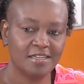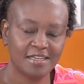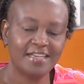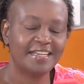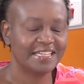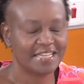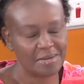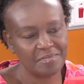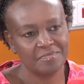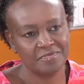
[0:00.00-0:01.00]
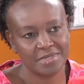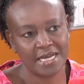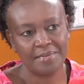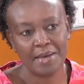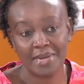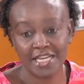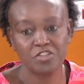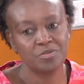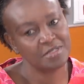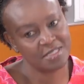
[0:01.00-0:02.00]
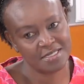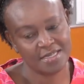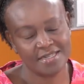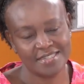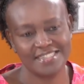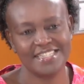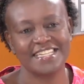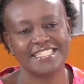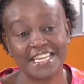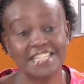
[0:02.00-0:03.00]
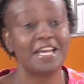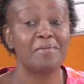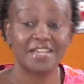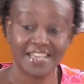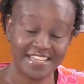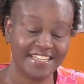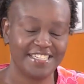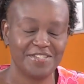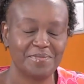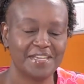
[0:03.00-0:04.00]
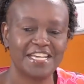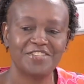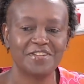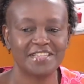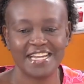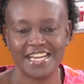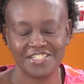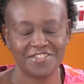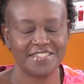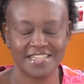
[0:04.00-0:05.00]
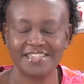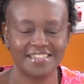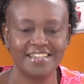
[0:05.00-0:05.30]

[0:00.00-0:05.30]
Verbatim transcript: Yes, and I'm I'm, I'm lucky to be in the second uh, second time again to yeah. be here during the elections, and